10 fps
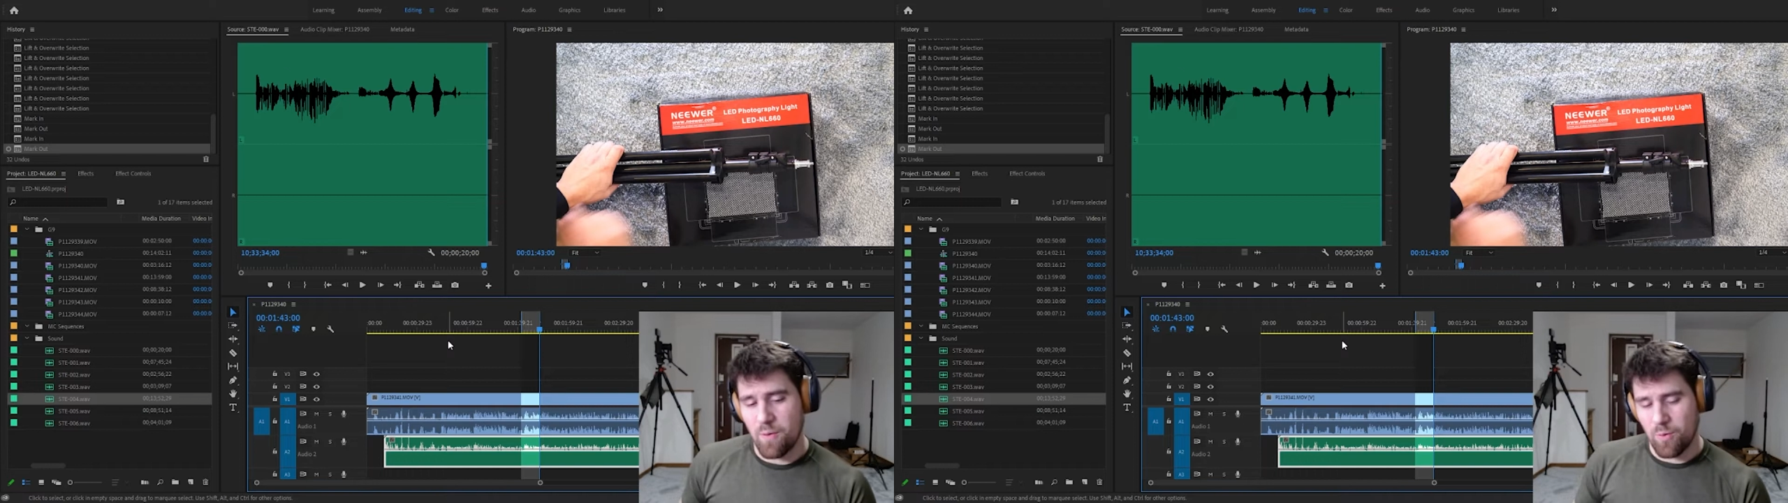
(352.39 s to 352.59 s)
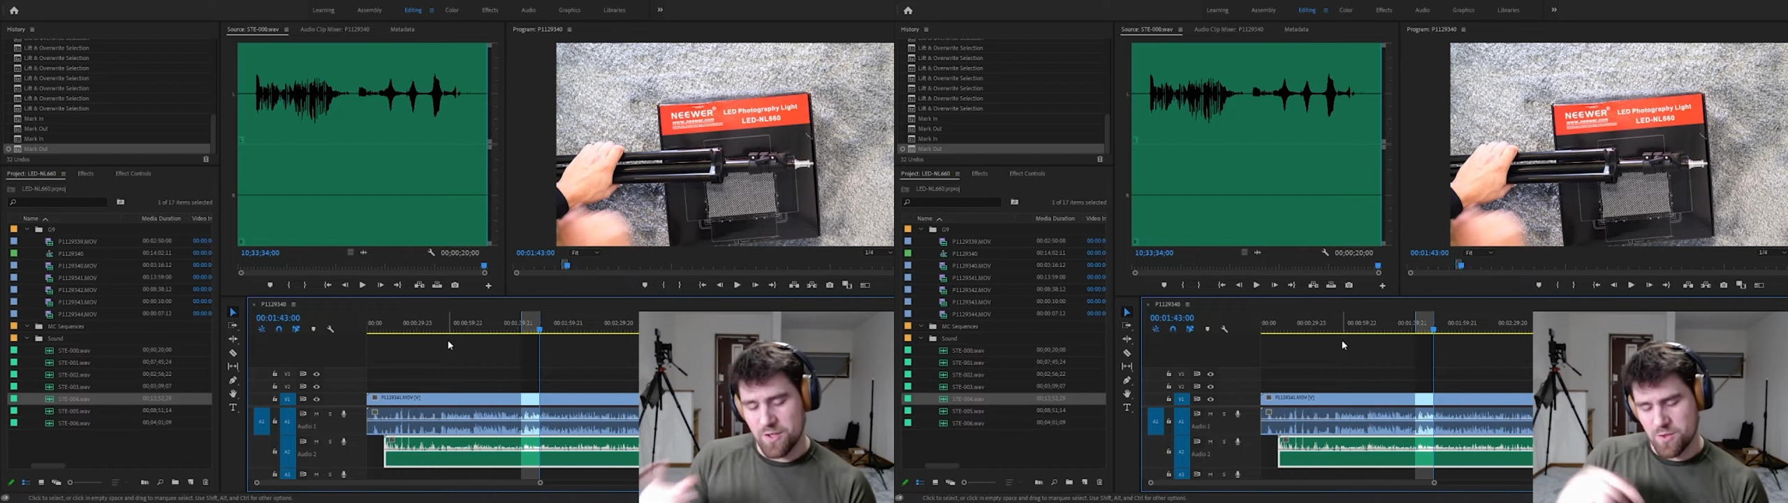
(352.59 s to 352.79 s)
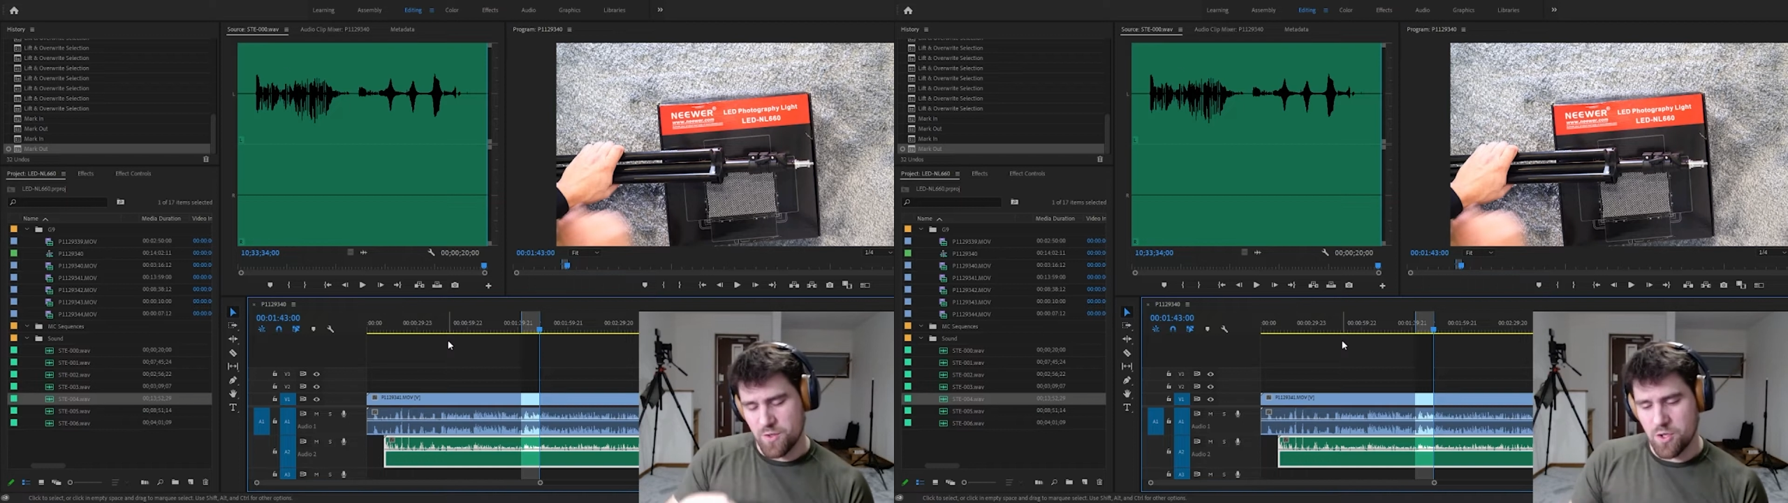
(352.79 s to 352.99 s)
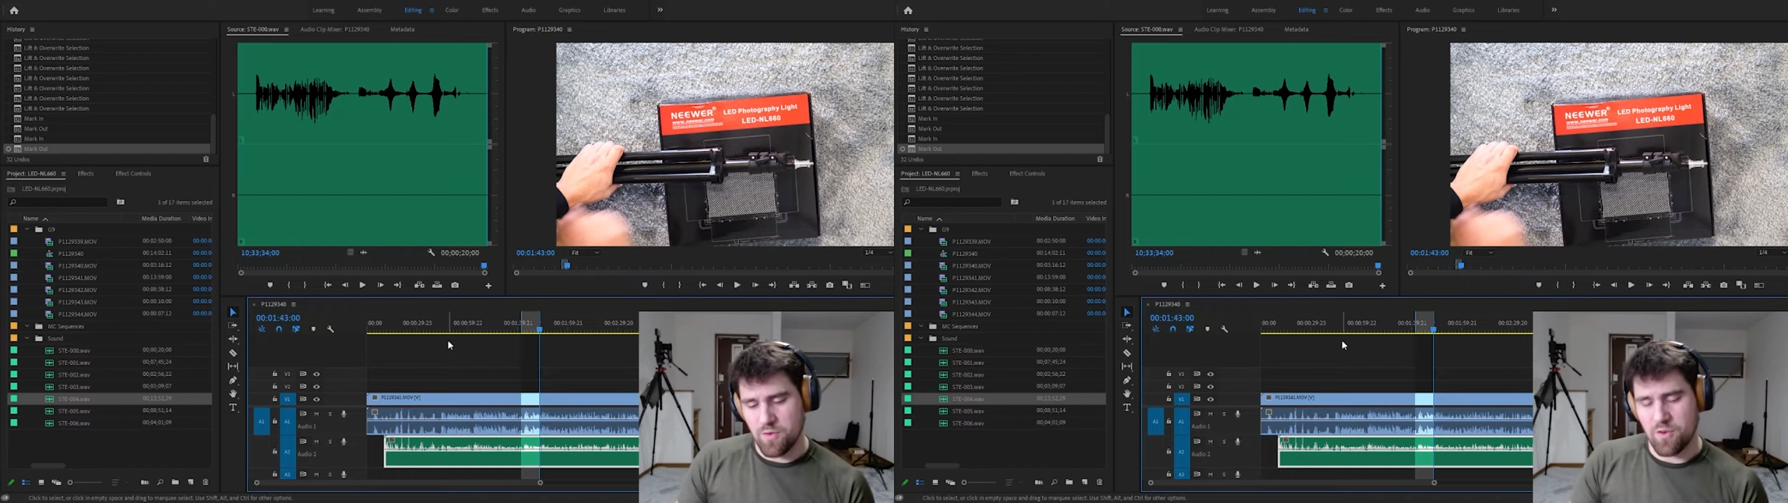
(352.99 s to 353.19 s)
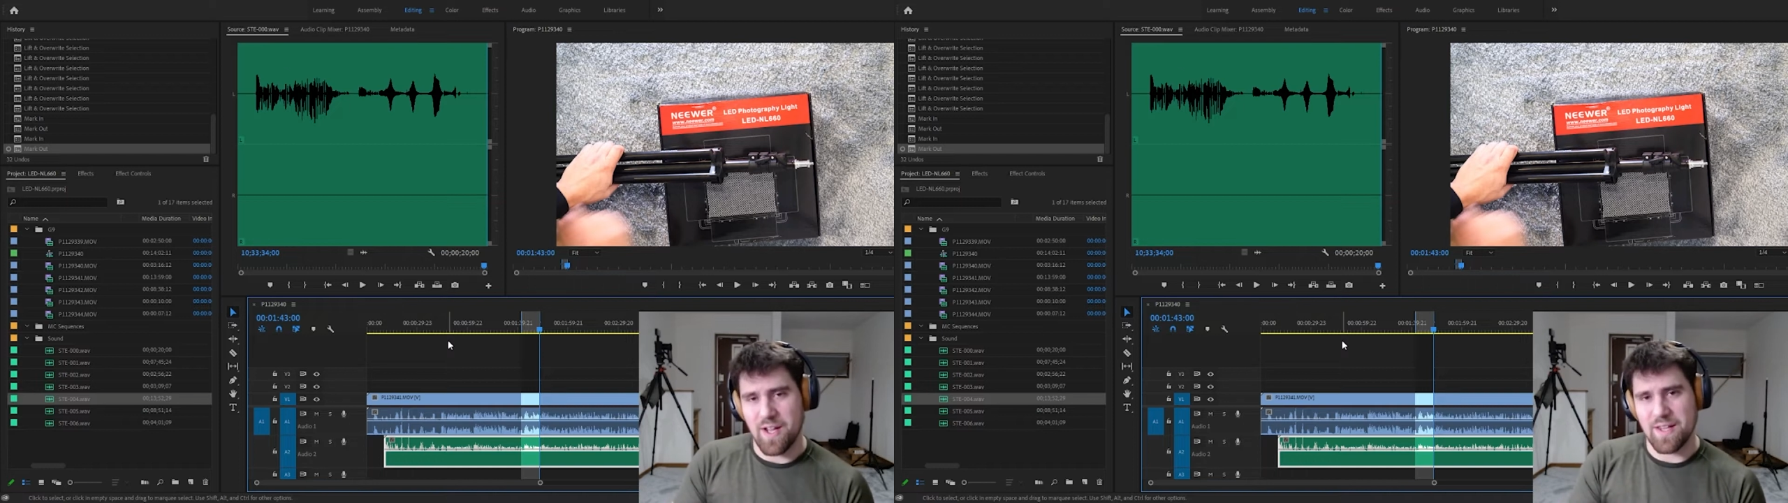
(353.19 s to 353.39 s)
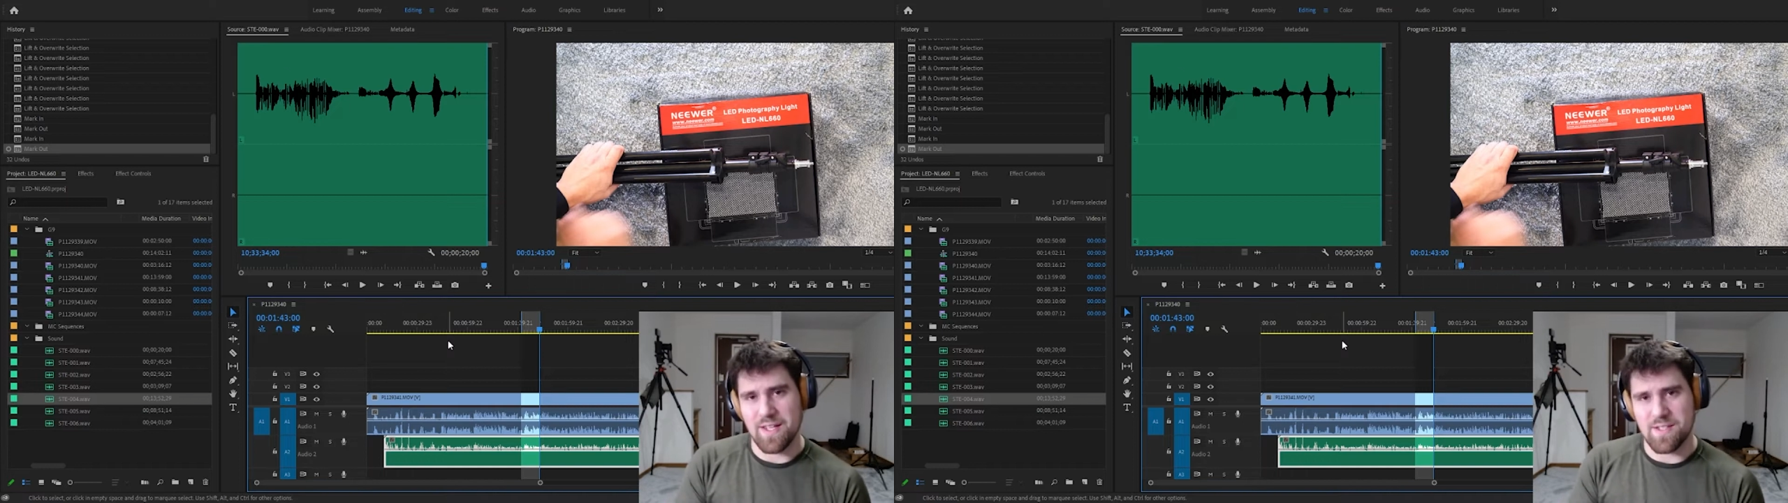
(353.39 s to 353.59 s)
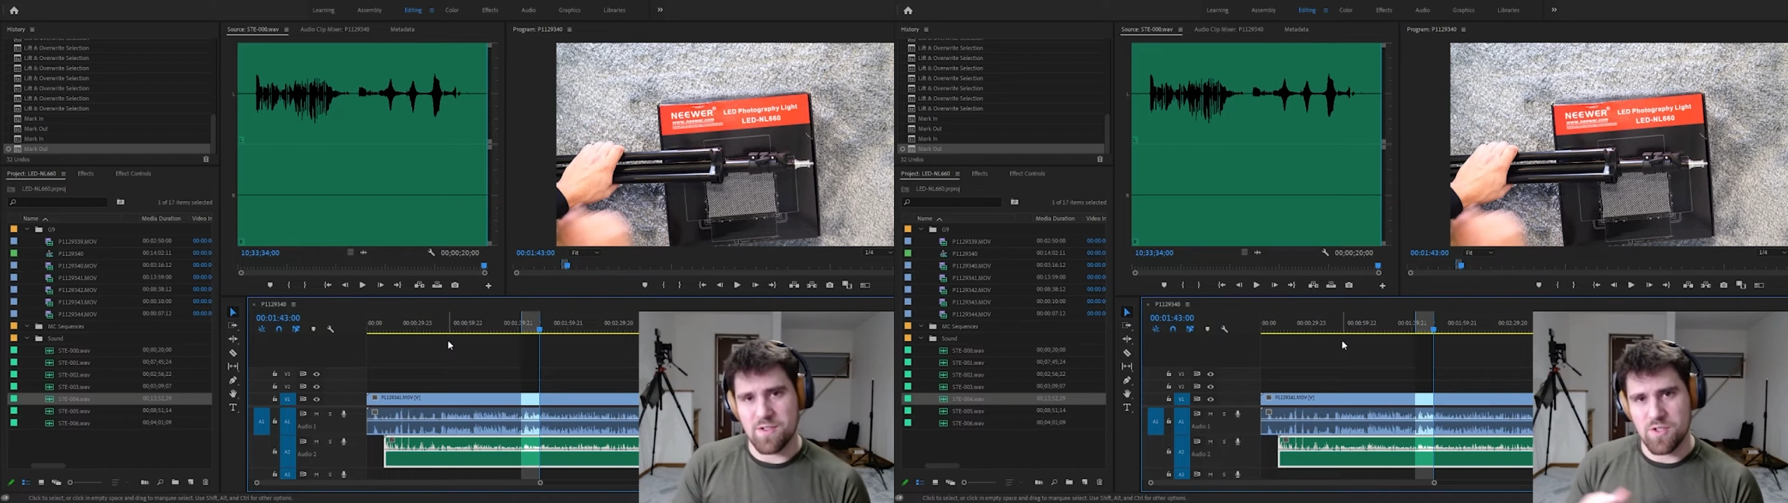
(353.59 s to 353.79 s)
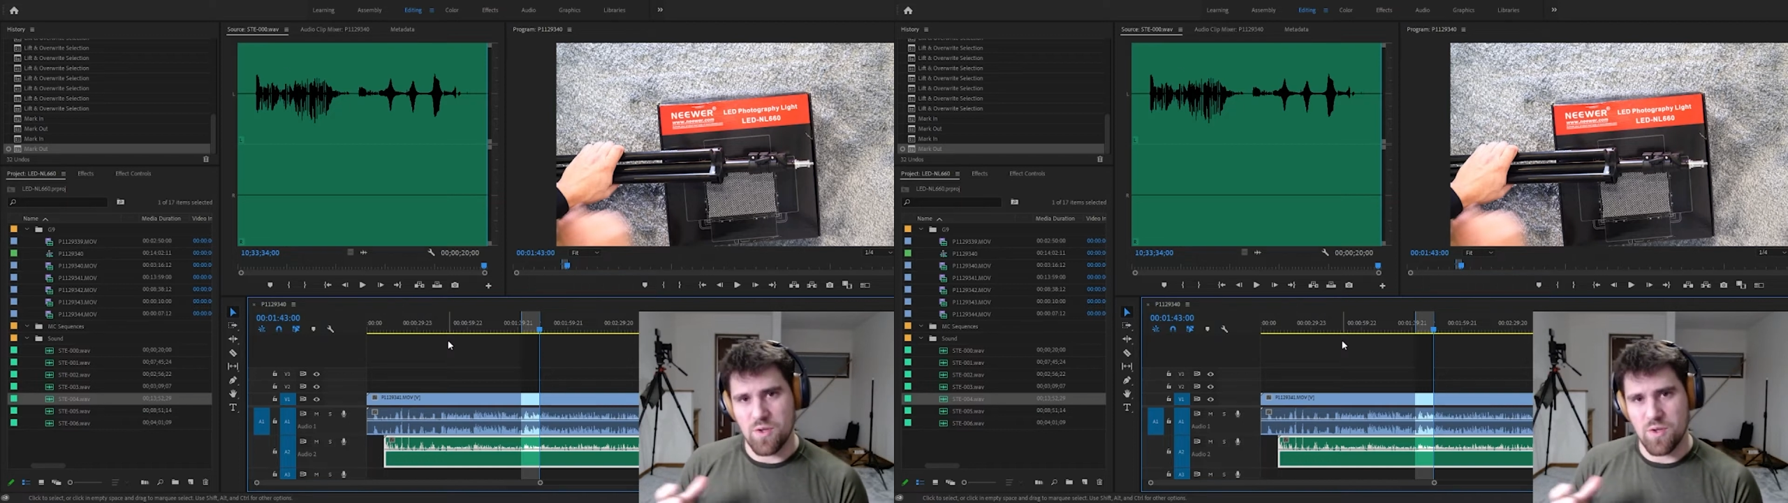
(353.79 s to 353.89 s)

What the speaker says: we're gonna switch over and listen to